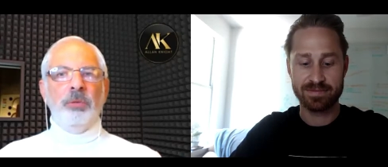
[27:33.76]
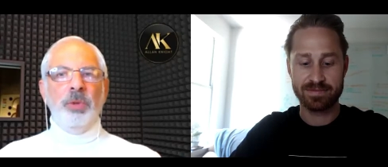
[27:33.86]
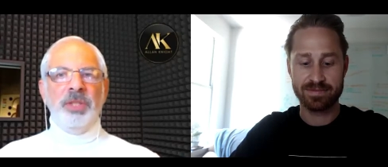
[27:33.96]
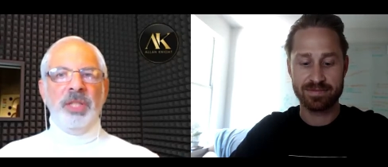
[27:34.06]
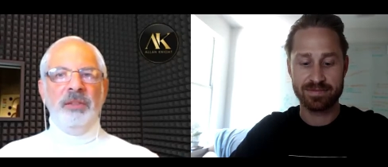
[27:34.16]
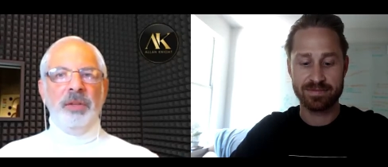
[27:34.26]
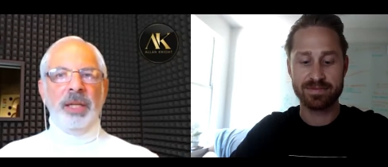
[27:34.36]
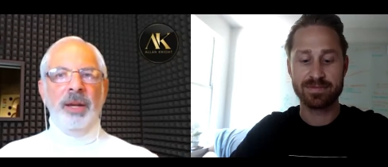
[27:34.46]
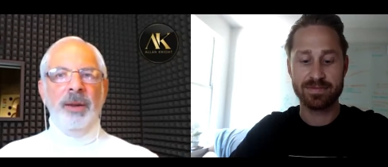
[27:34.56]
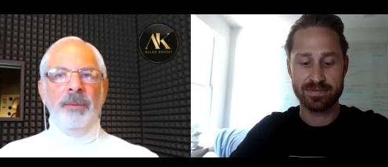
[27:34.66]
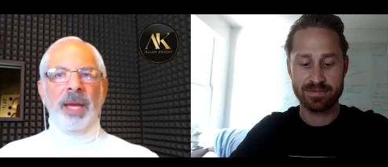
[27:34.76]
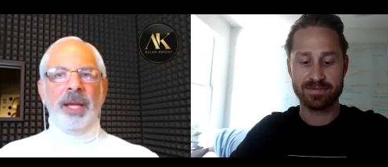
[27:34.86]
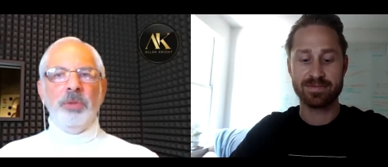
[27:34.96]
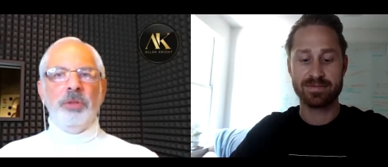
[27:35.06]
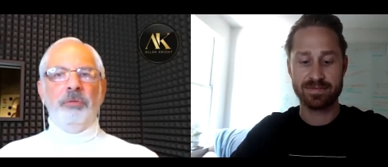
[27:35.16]
Speaker 1: receiving. And I
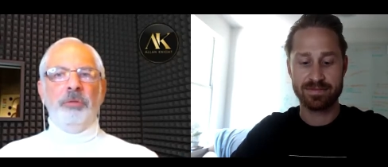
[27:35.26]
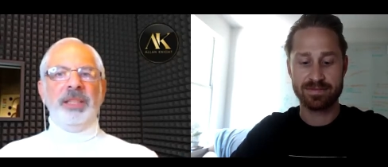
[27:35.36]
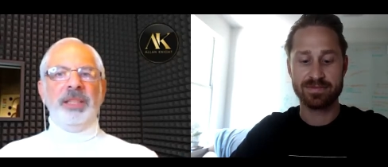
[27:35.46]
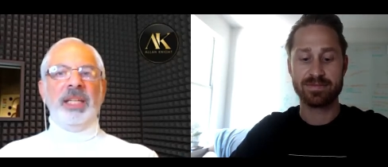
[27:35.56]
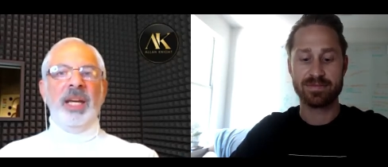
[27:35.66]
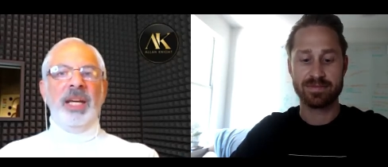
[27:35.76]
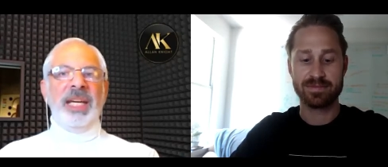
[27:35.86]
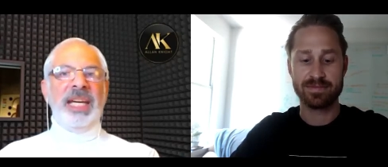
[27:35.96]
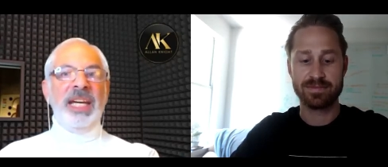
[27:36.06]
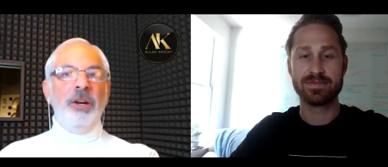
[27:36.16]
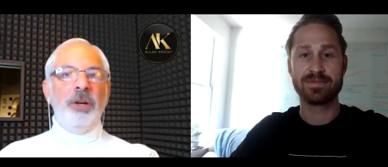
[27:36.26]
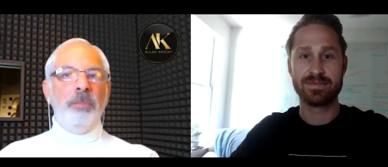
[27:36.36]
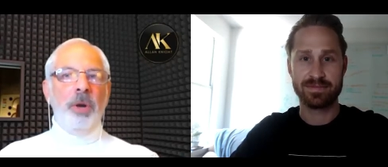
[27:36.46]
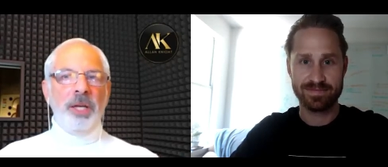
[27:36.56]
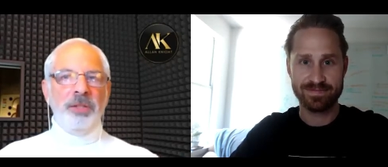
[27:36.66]
was afraid to hear
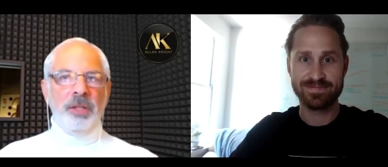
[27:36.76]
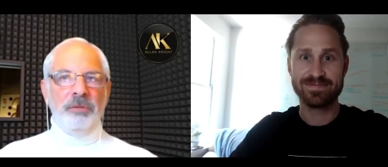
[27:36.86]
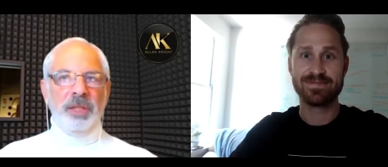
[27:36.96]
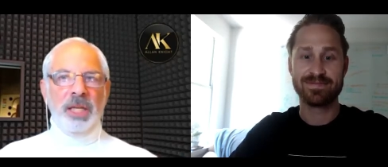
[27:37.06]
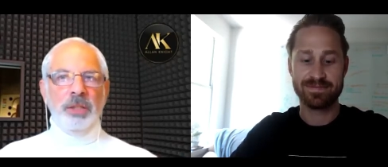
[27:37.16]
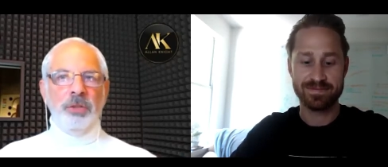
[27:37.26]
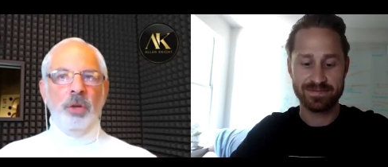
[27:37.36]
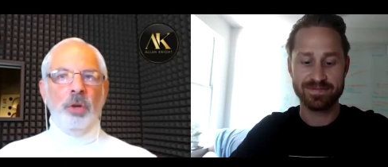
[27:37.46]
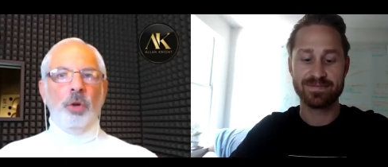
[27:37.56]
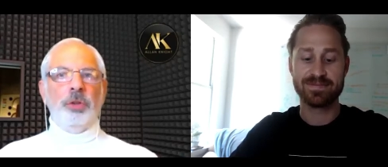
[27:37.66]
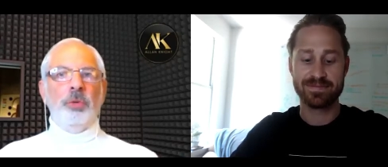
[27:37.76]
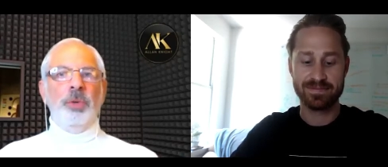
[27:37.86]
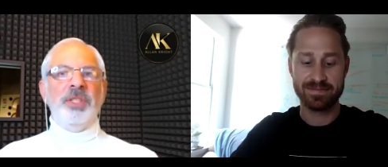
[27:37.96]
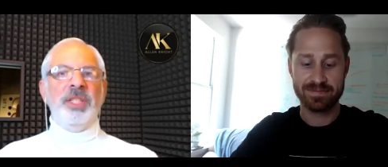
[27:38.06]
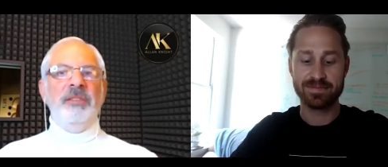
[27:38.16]
positive things or to
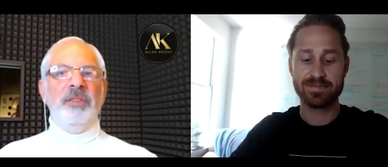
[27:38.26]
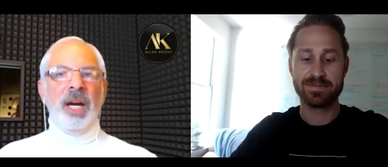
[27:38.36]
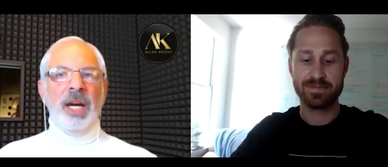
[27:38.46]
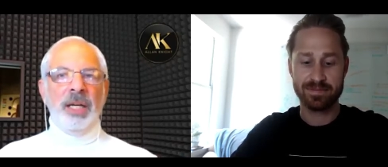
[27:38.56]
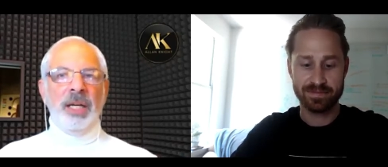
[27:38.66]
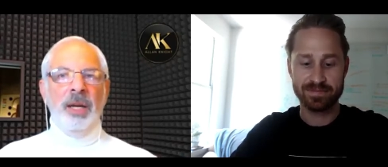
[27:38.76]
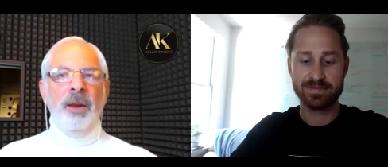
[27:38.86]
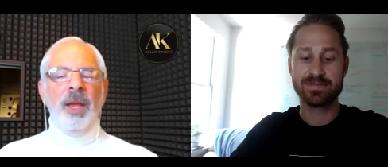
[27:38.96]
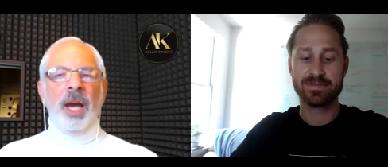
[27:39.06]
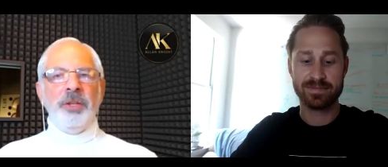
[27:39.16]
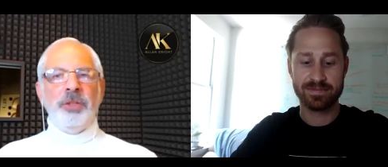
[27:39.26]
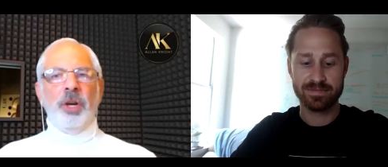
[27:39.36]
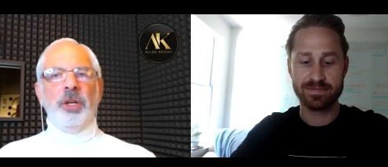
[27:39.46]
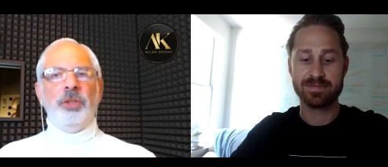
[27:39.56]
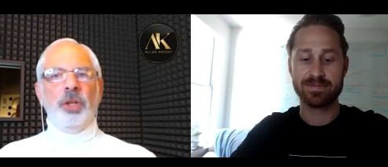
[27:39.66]
receive a hug. I
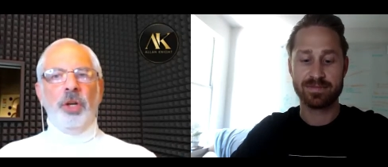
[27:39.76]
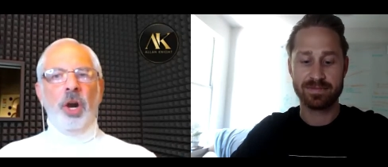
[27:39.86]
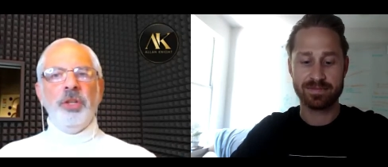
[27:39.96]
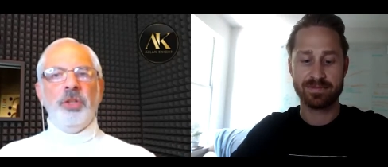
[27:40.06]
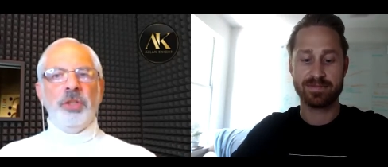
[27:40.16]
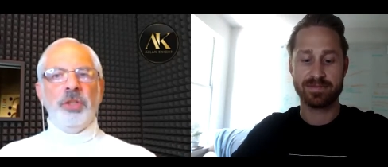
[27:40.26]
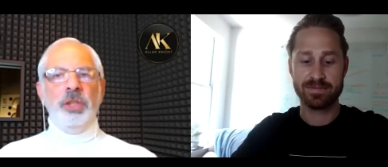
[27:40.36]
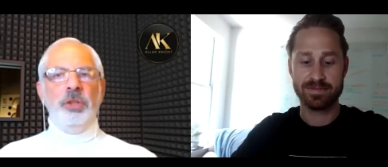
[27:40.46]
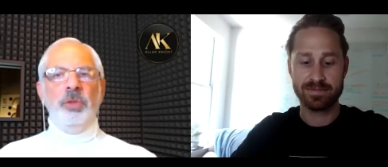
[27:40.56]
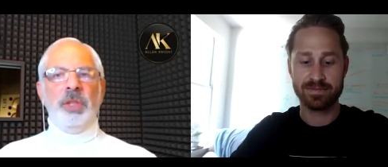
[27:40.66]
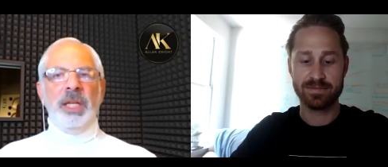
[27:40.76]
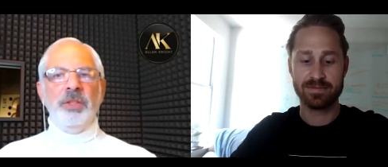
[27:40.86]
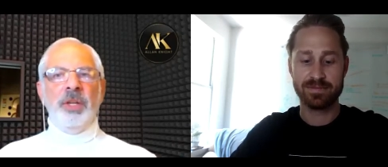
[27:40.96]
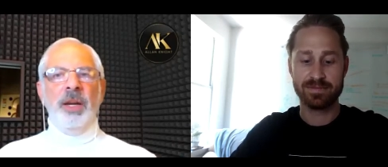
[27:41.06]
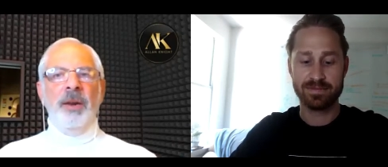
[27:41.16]
started to consciously do
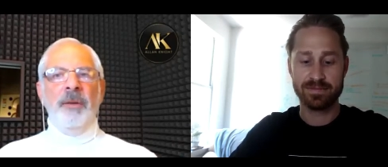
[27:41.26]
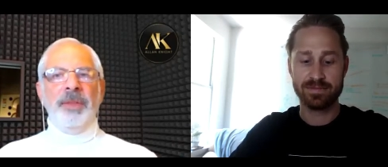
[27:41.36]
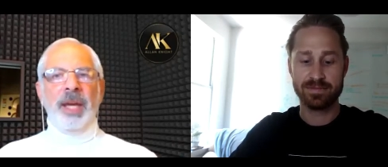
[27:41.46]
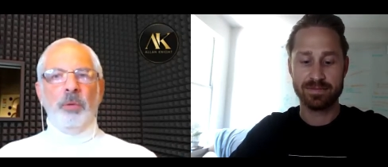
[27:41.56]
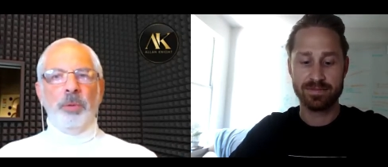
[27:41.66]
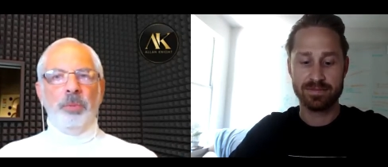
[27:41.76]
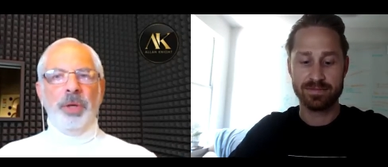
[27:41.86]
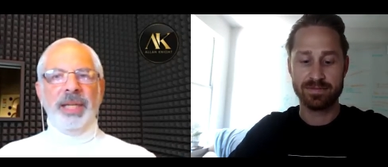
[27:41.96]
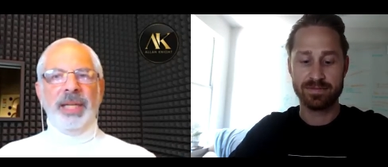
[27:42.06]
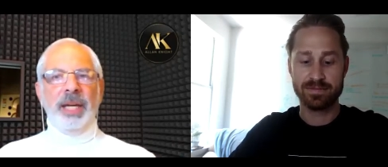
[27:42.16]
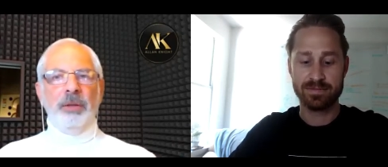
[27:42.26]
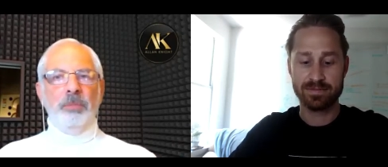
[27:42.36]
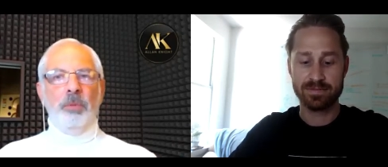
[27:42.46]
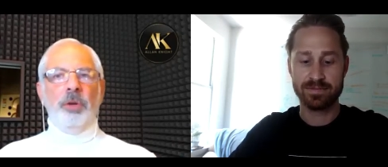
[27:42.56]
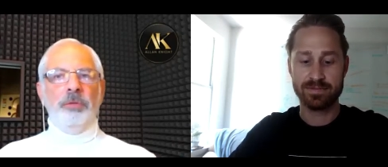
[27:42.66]
things that were bringing out
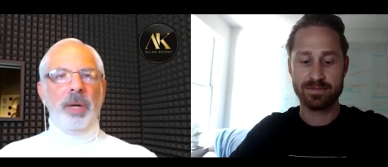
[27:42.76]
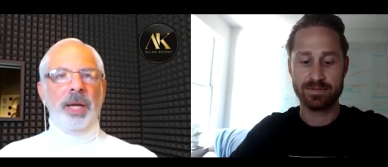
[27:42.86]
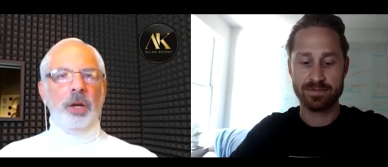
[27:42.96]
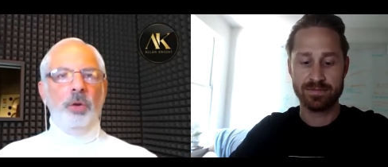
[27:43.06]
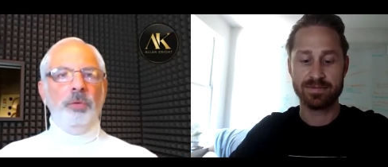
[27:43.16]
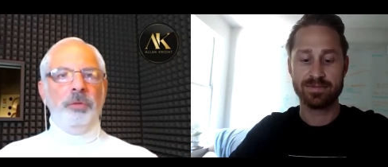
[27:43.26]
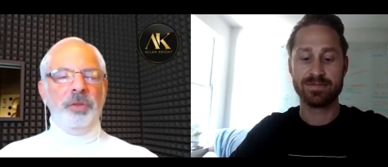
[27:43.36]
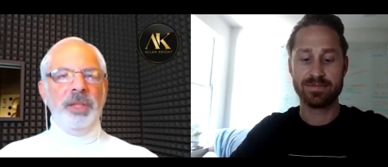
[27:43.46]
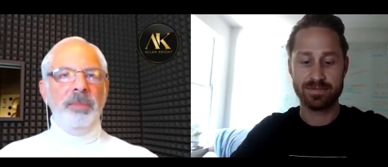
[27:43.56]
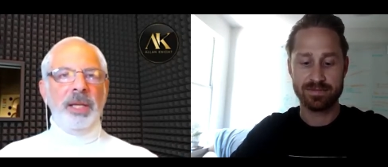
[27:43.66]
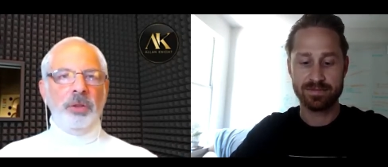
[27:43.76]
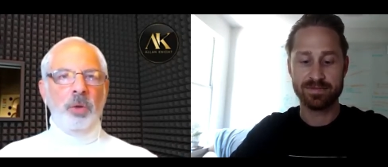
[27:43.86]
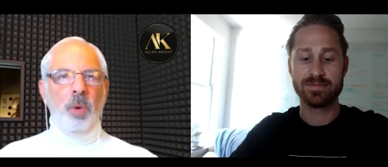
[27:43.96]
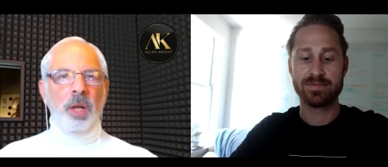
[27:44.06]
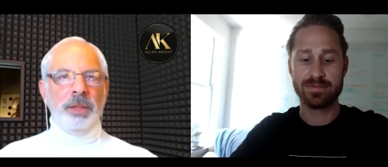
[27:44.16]
more of my own female
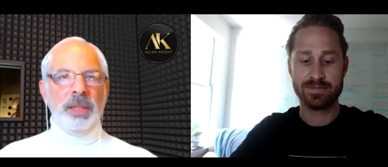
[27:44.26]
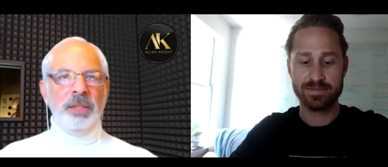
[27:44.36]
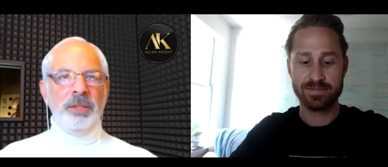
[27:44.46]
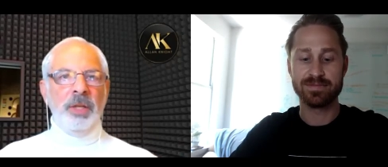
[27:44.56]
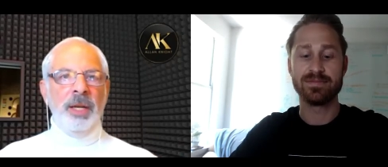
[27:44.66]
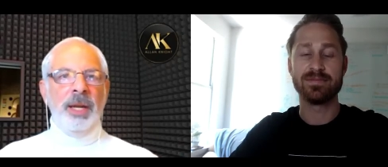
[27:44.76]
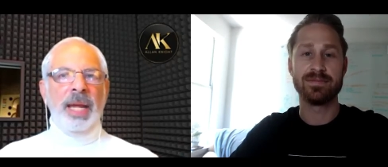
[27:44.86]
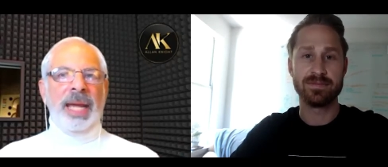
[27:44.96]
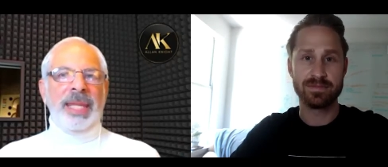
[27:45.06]
qualities. Mm. And